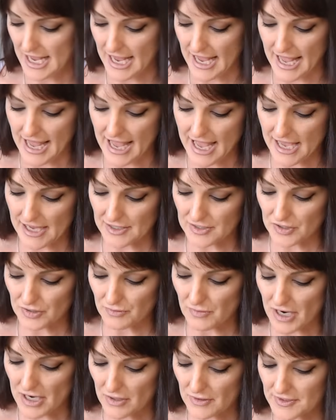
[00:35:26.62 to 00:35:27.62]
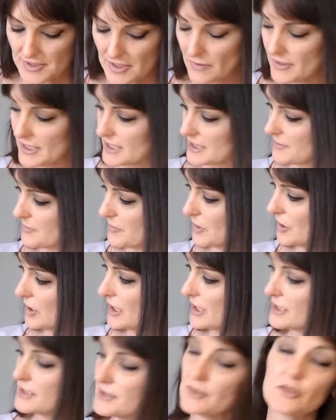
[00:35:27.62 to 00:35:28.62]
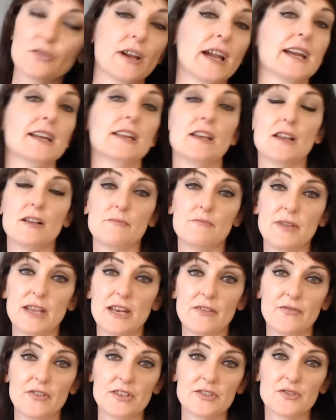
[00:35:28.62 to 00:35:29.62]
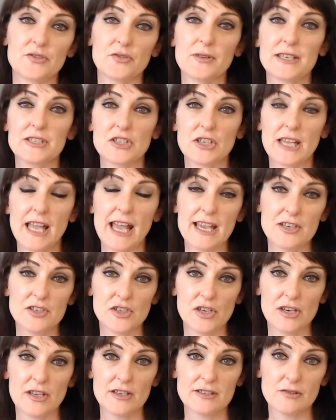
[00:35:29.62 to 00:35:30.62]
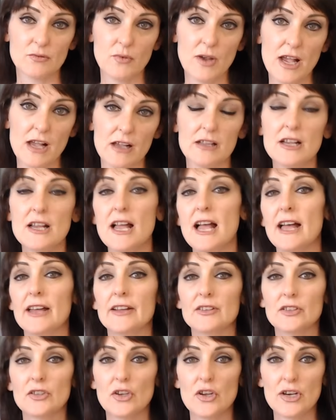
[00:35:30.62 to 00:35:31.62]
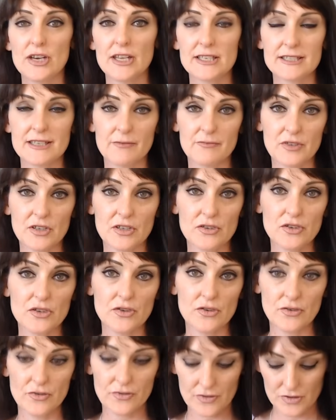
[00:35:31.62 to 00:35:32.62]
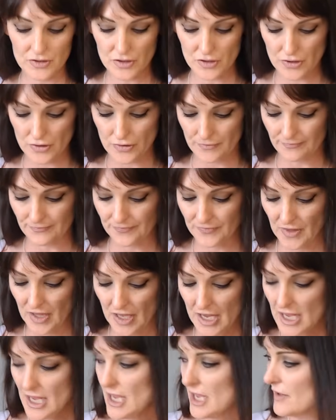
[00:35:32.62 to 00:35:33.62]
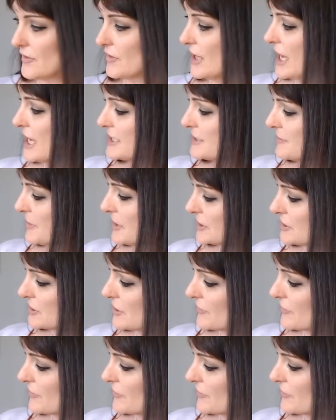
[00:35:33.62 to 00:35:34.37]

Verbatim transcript: and you might also experience greater benefits through education as well and learning something new too. The aspect to